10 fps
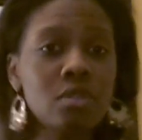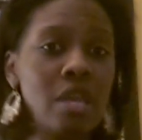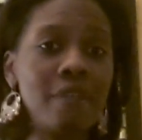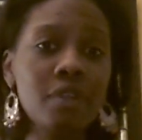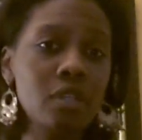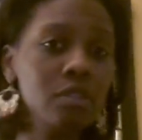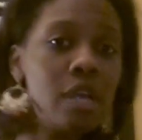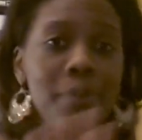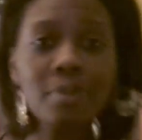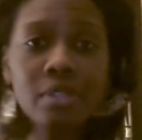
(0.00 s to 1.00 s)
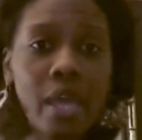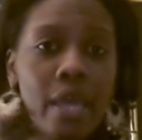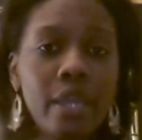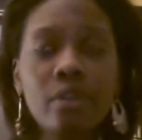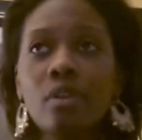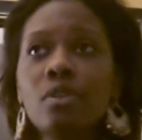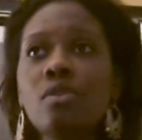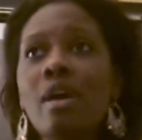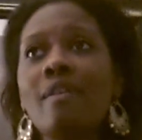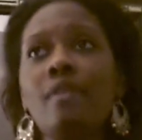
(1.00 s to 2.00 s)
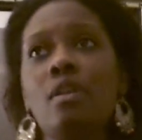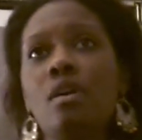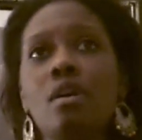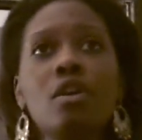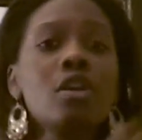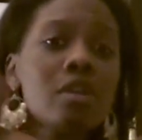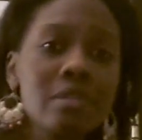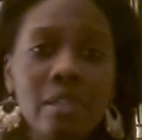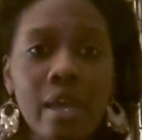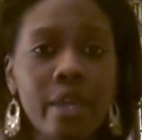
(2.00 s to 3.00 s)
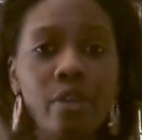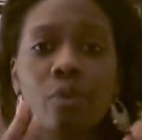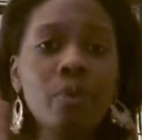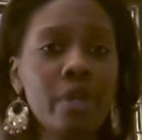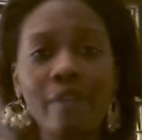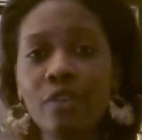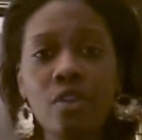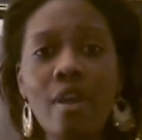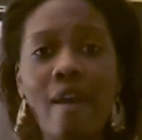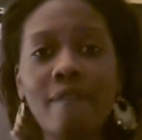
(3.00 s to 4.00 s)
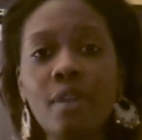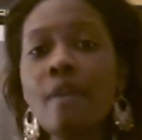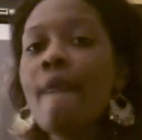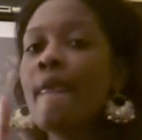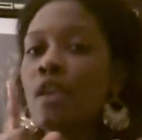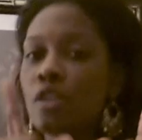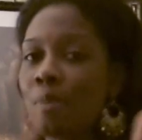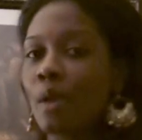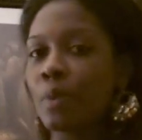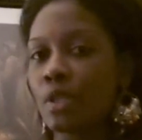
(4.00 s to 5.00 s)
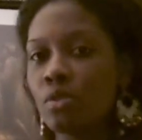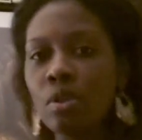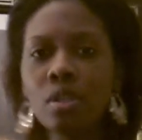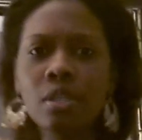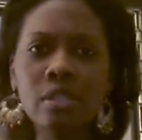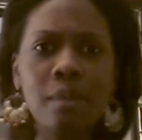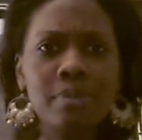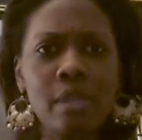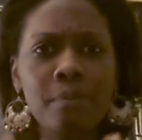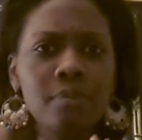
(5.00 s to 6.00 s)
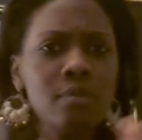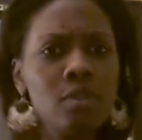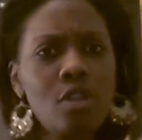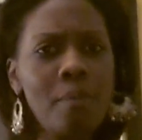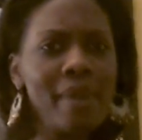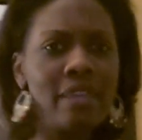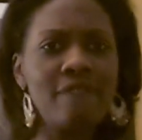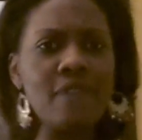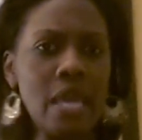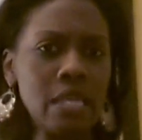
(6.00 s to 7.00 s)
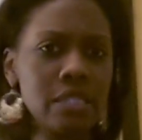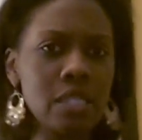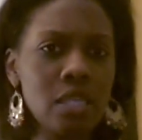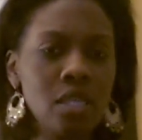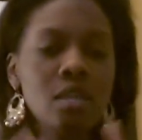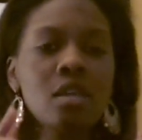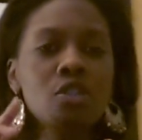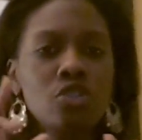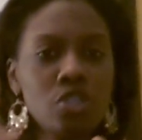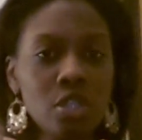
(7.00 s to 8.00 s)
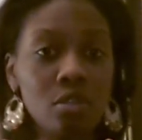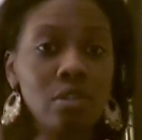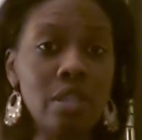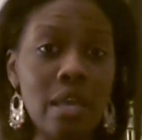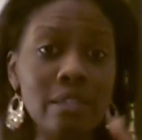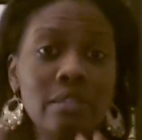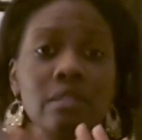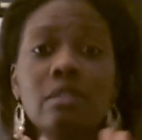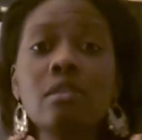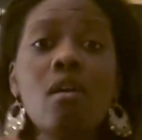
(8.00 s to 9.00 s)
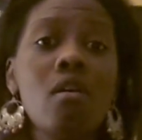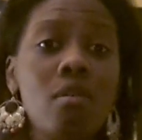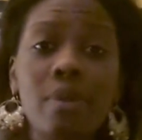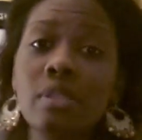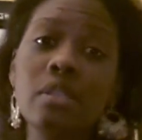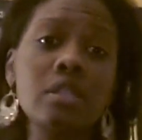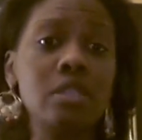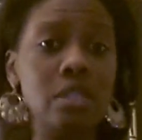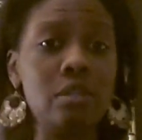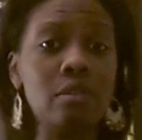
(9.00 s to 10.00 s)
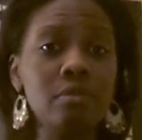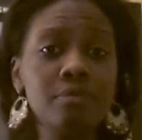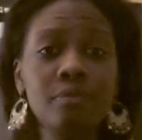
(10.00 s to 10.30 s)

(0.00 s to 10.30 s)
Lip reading: you having a couples night or you having a girls night or whatever you're having, you might want to do a little something, you know, make it fancy. Shield glasses is always a good deal.